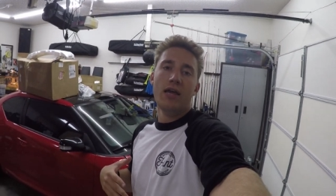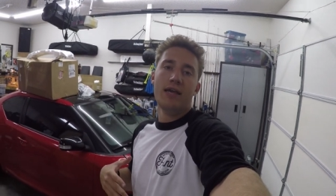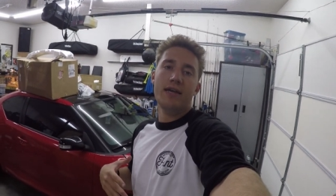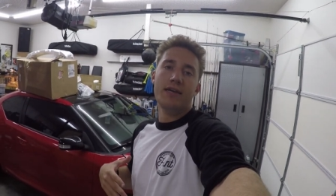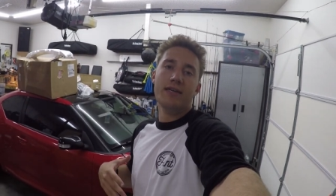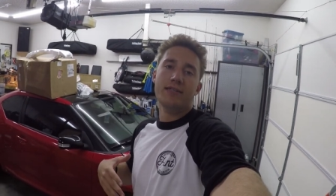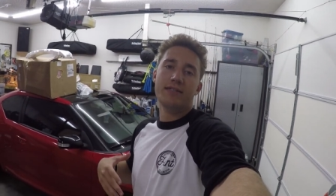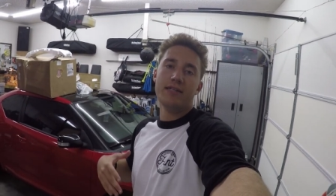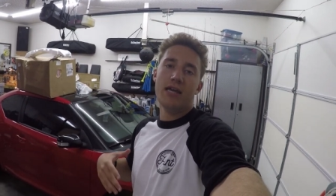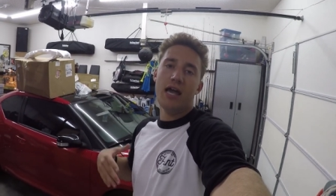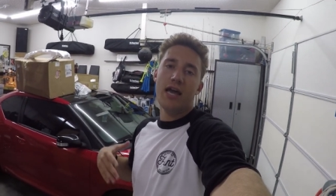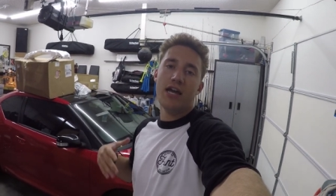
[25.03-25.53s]

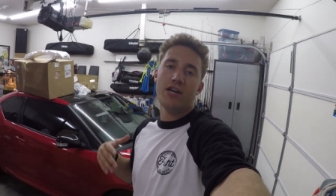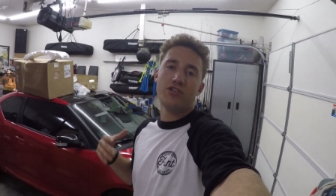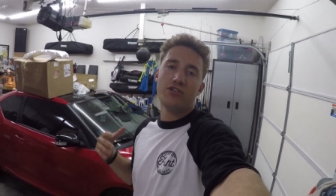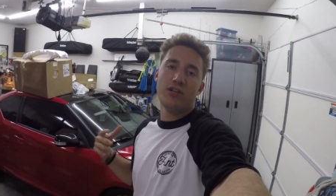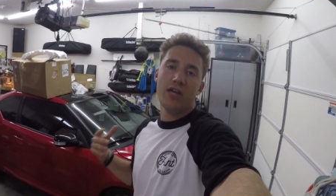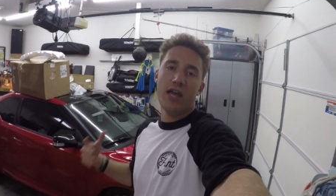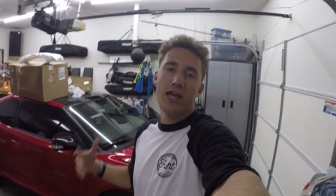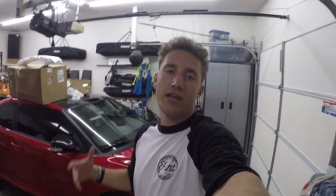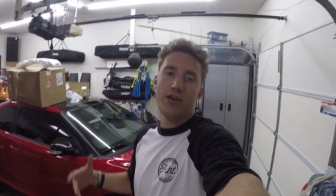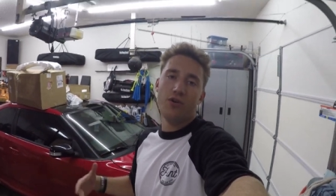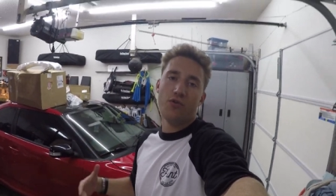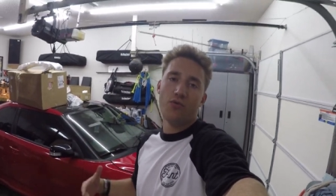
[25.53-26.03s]
is I
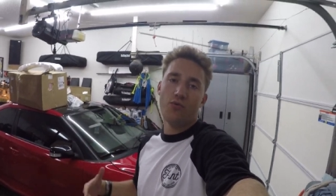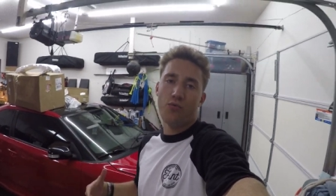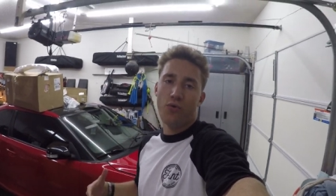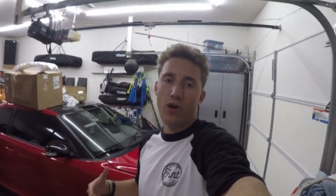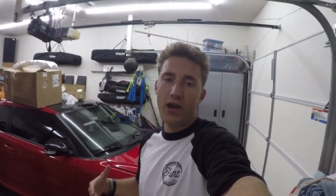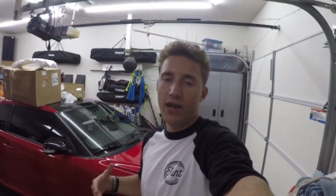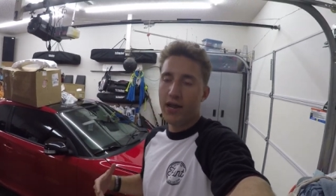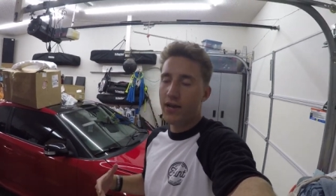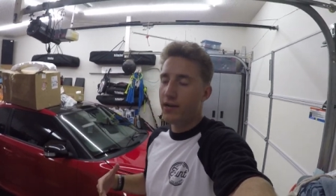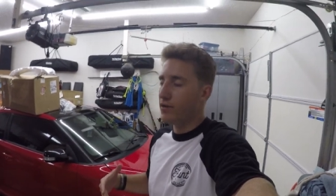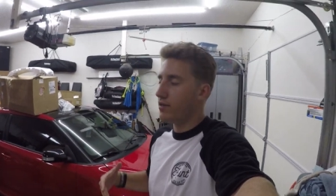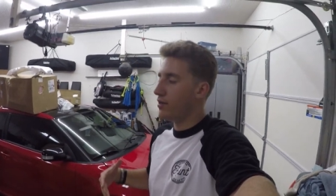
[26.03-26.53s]
actually had to
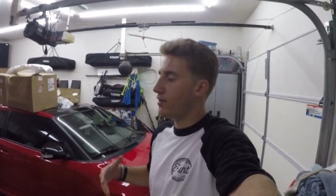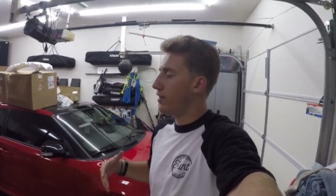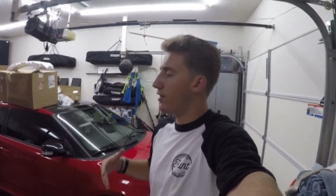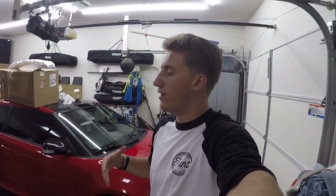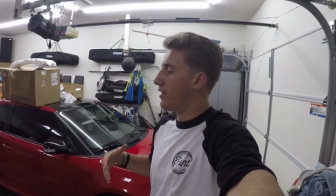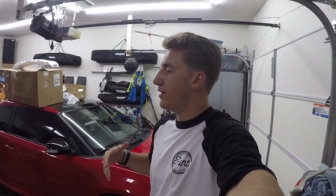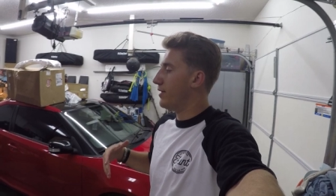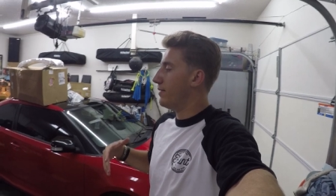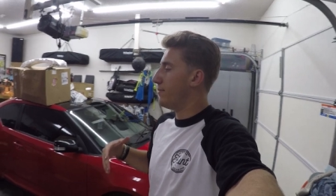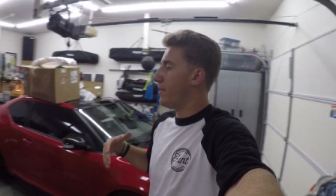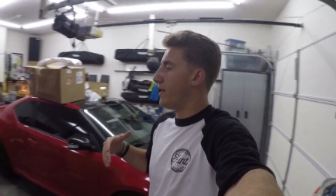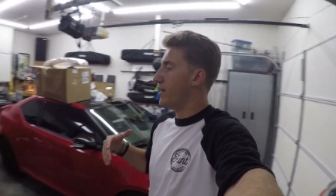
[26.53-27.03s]
rant.
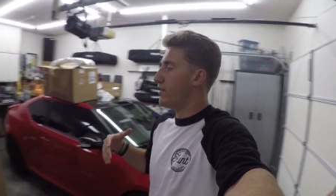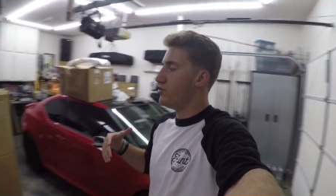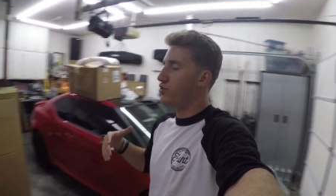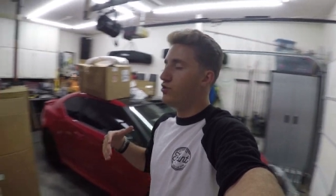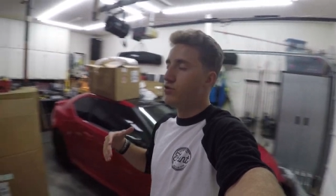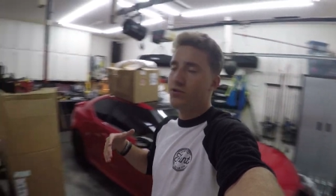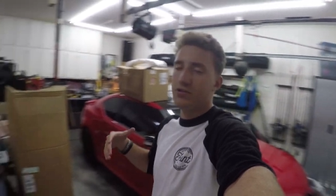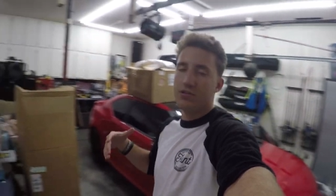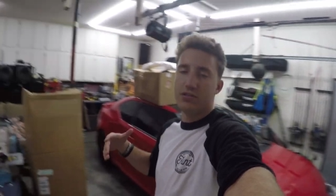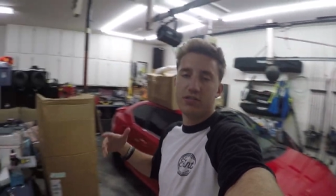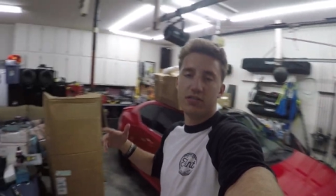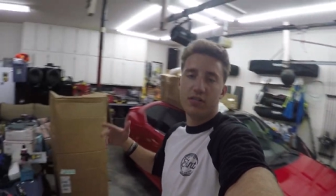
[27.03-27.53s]
Um, as you
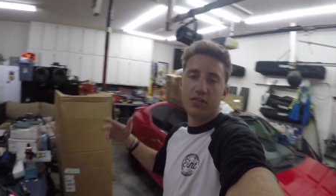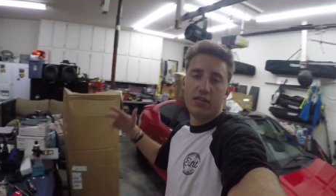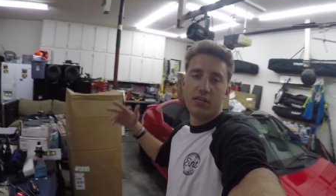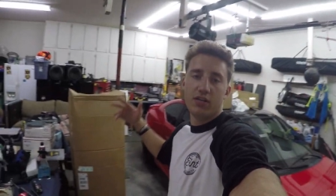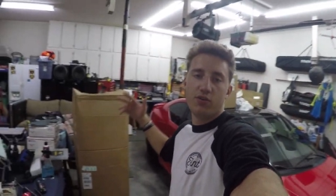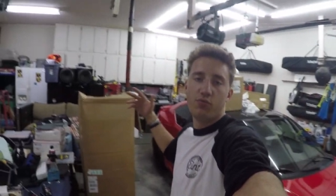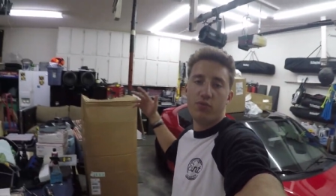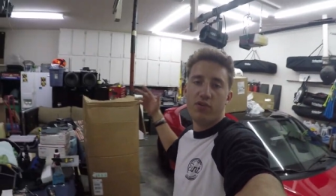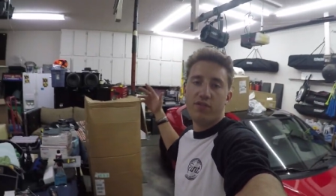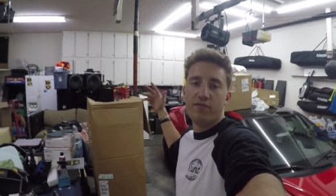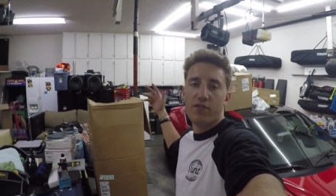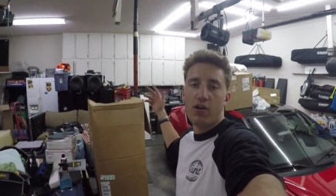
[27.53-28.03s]
can see,
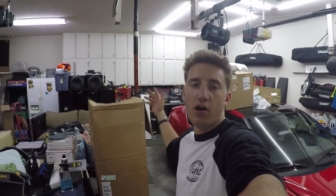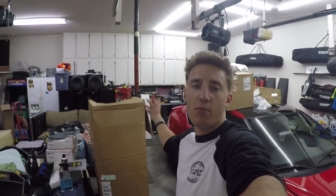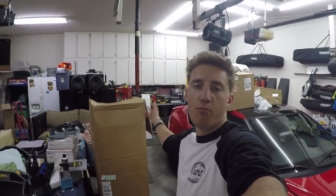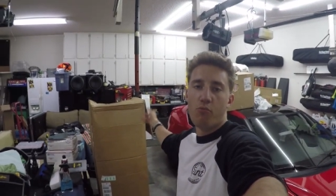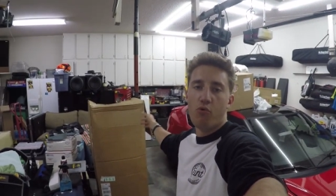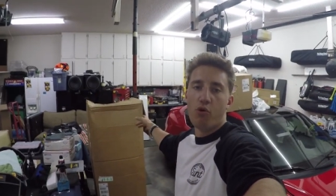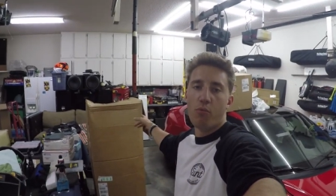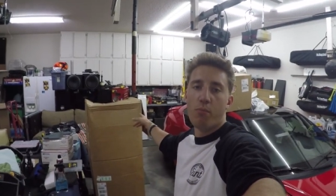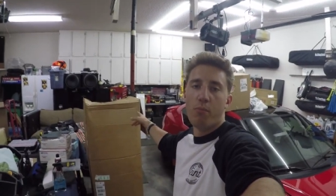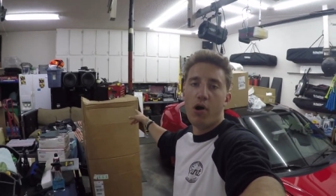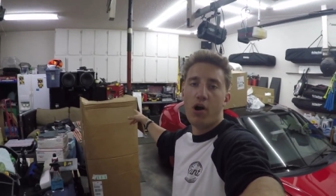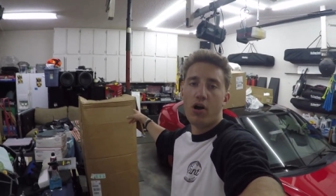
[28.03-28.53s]
we've got
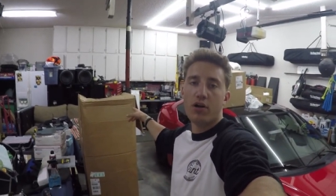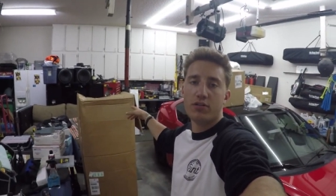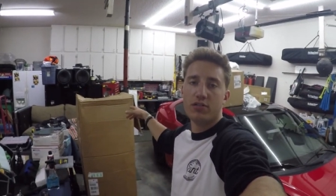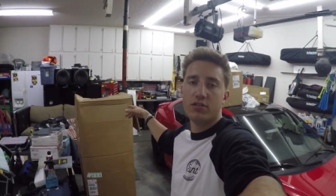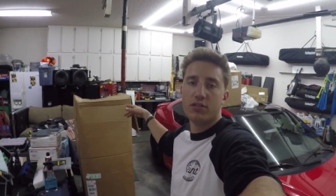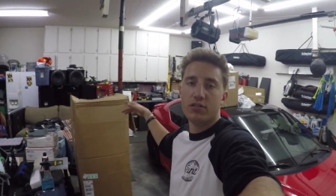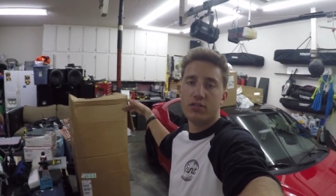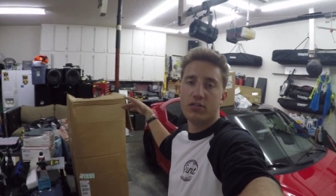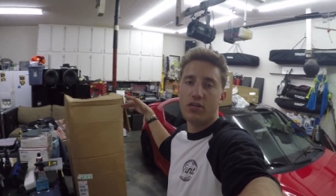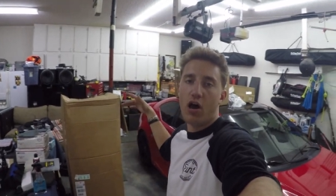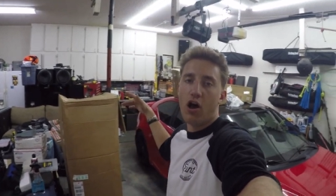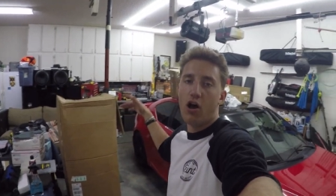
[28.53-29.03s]
more boxes.